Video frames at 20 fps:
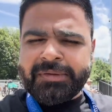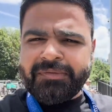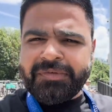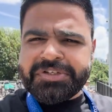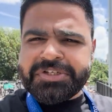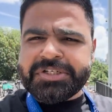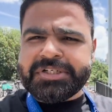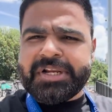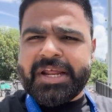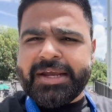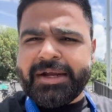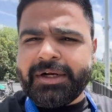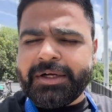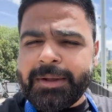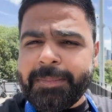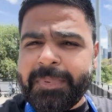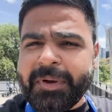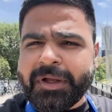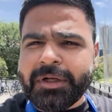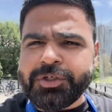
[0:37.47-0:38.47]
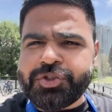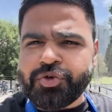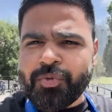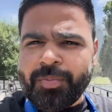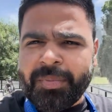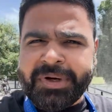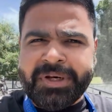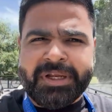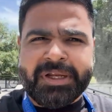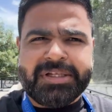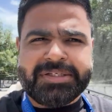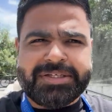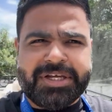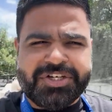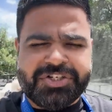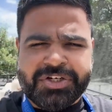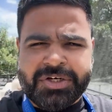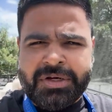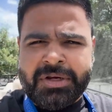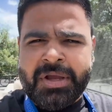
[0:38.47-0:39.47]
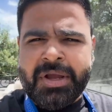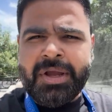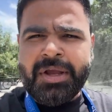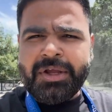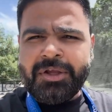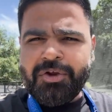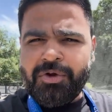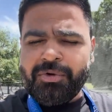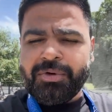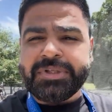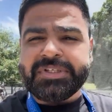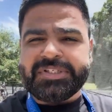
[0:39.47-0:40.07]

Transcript: which is like a typical Shubman Gill session, you can